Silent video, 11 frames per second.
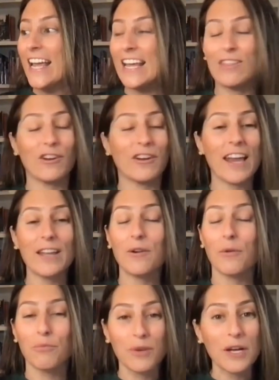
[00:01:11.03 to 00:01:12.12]
it, they're getting
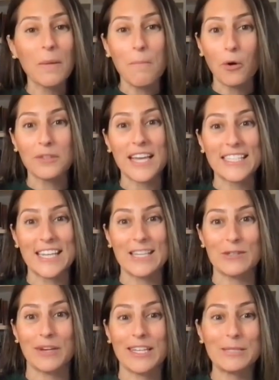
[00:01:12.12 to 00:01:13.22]
a real
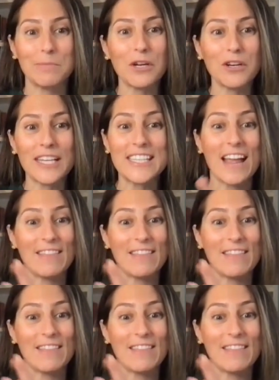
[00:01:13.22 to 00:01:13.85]
multi-sensory experience,